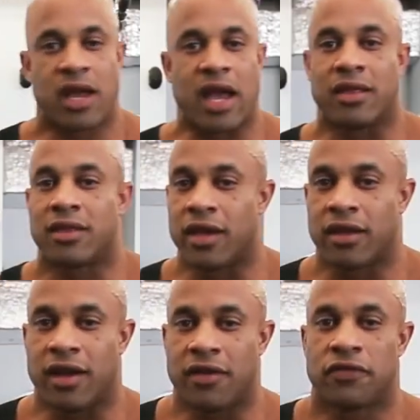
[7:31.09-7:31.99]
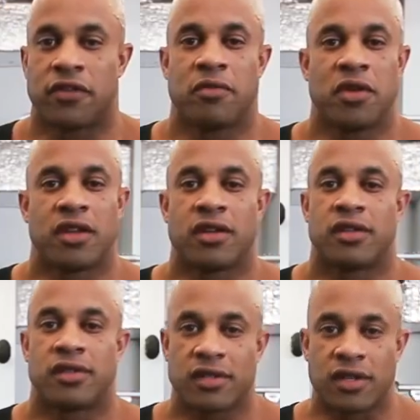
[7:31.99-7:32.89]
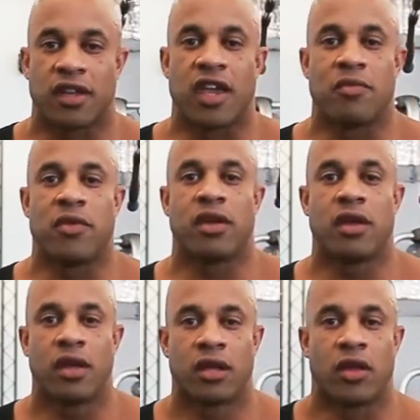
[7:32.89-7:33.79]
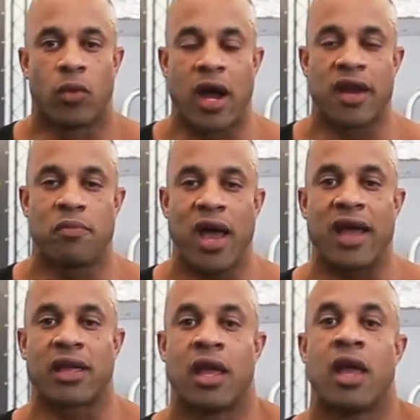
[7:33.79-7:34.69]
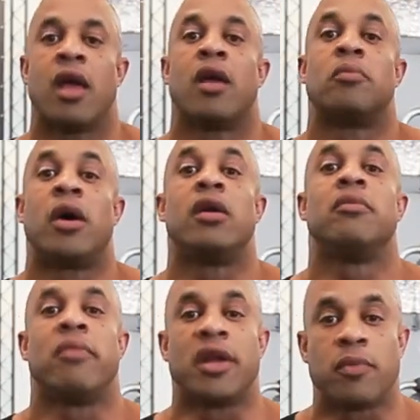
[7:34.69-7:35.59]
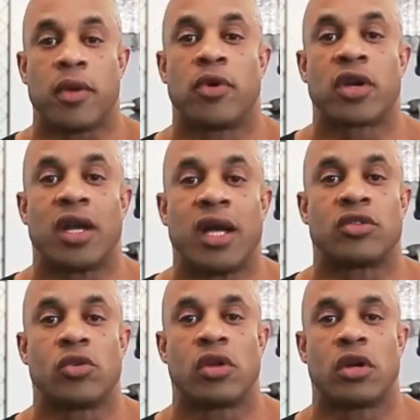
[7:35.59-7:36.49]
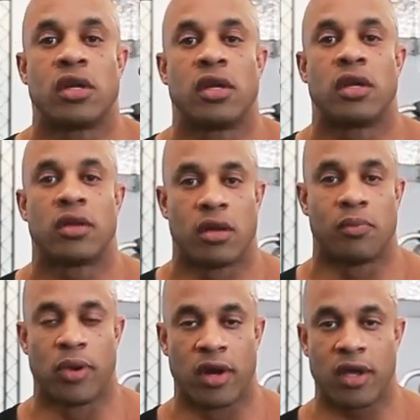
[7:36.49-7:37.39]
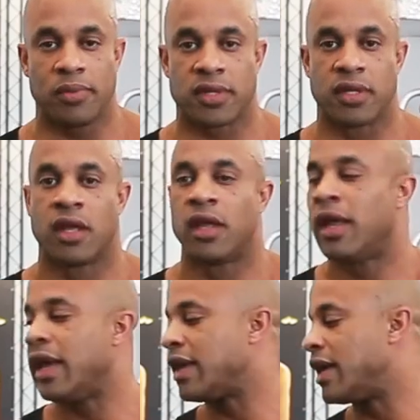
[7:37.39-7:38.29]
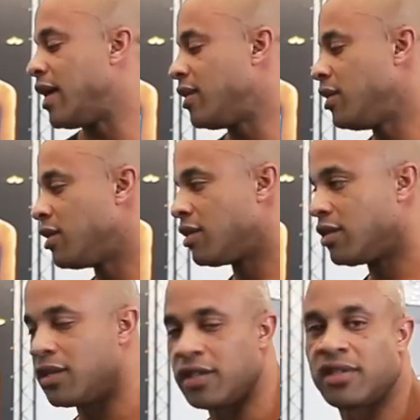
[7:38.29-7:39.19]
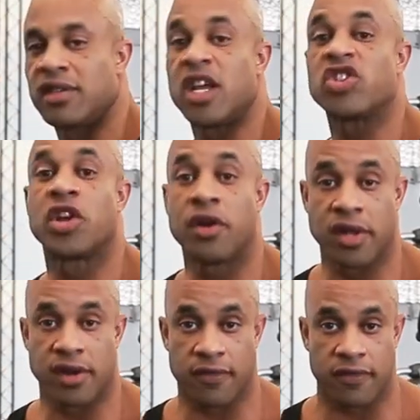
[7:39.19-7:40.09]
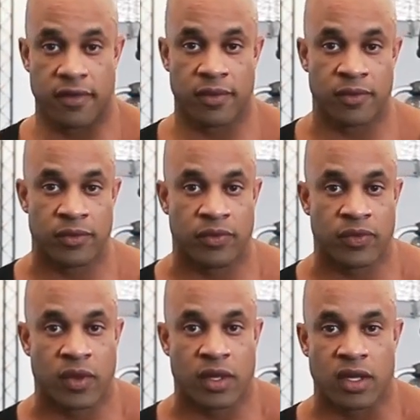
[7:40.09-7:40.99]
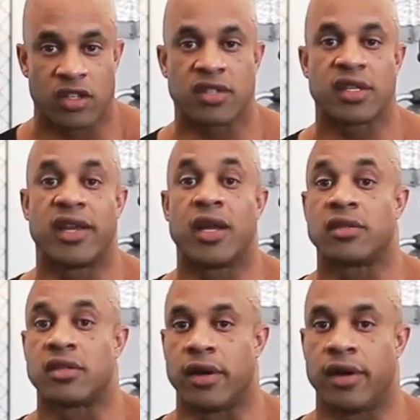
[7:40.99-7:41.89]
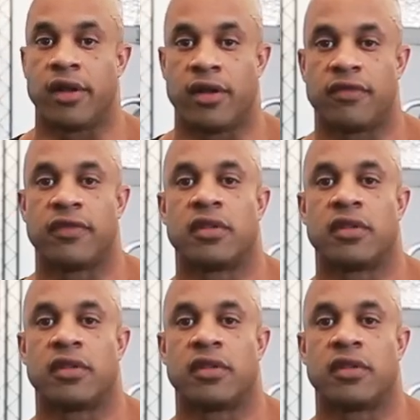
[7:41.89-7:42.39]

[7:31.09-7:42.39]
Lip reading: I thank God for it because it gave me the wide back. But many people cannot do the pull-ups. Again, this is an alternative. Just an alternative.